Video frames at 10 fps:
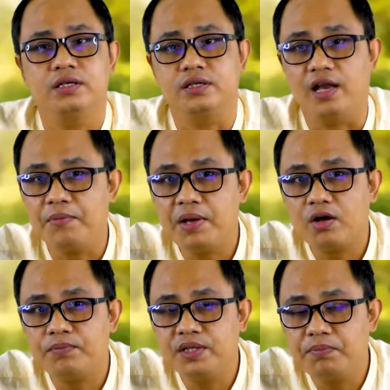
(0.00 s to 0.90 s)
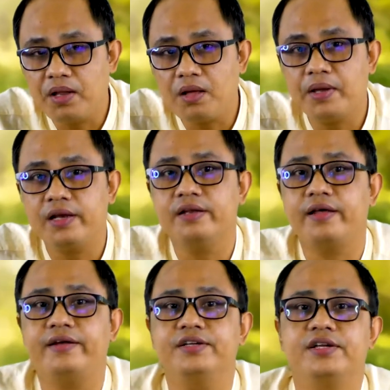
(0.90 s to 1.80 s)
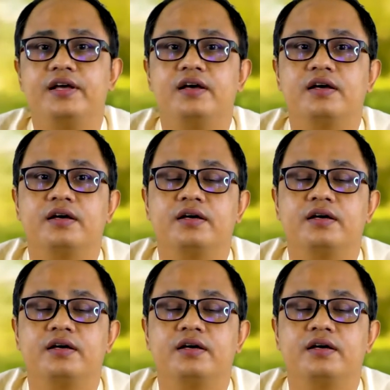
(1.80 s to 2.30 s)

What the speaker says: level of development in that area,